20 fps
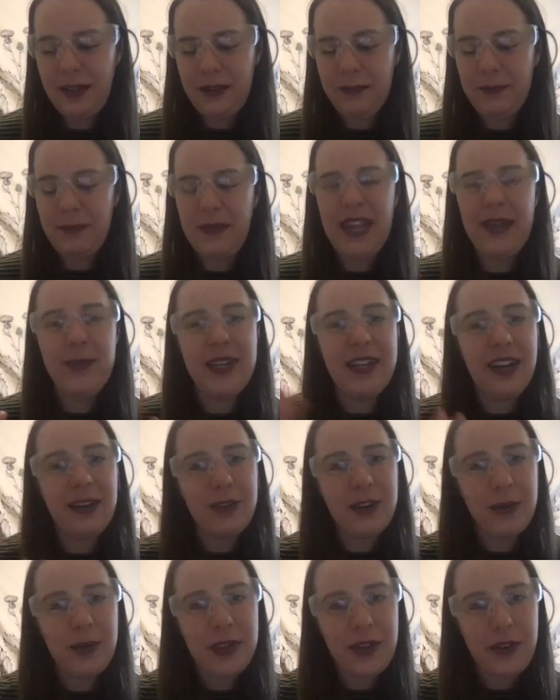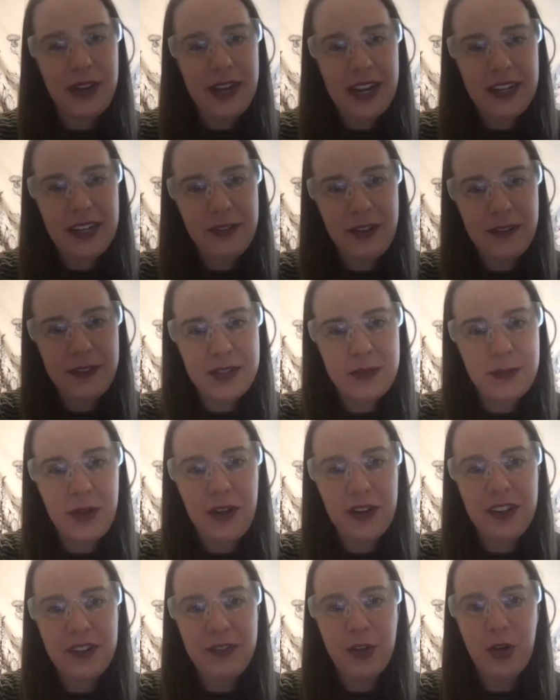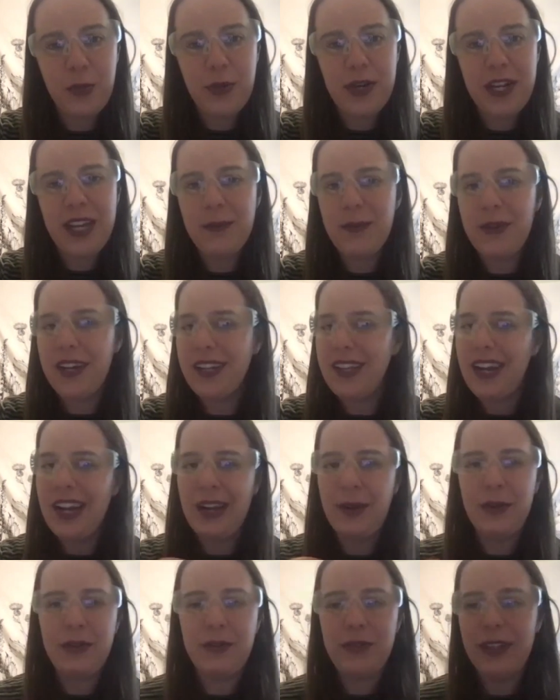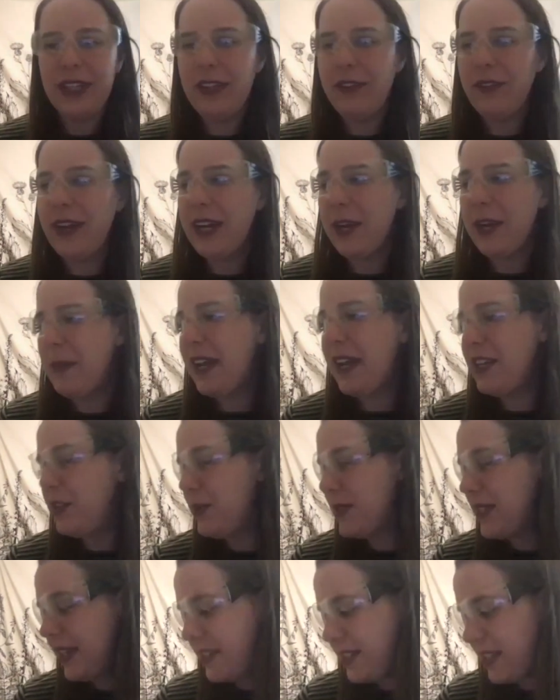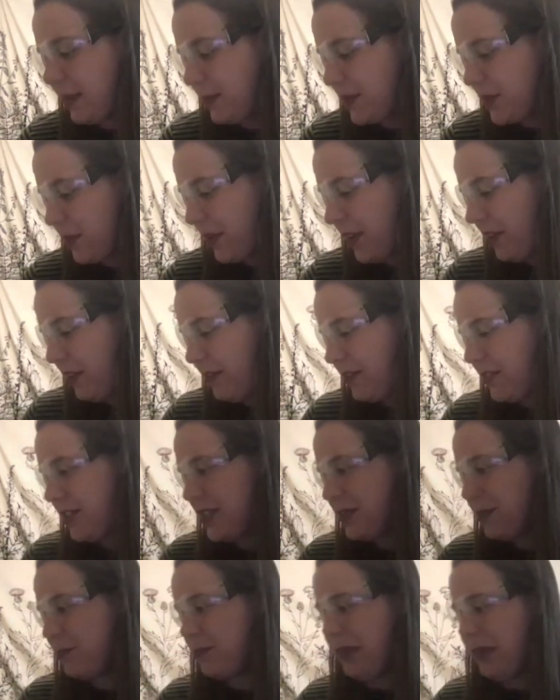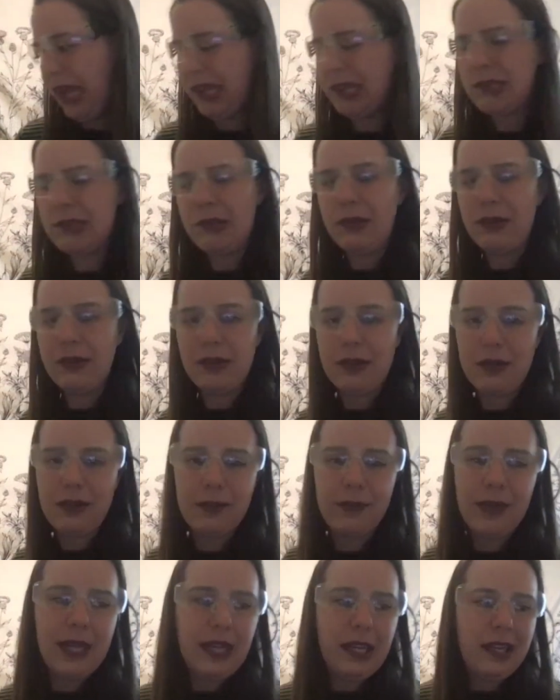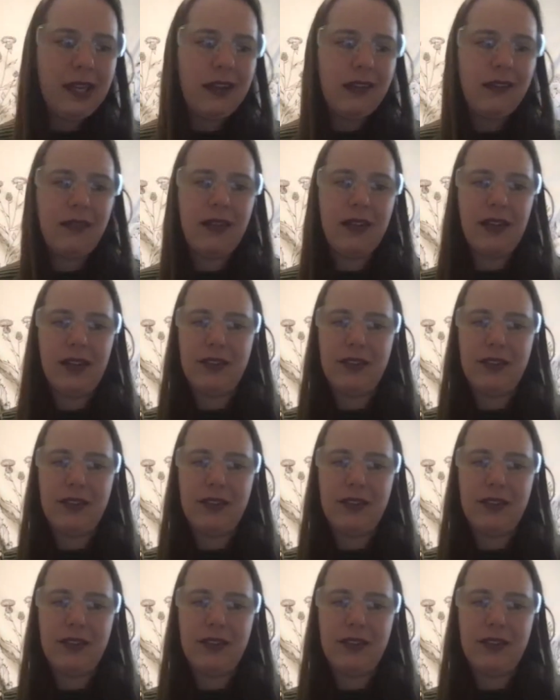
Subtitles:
maybe cover it with your hand if you have a small enough opening, but I would really recommend using some sort of just pencil or a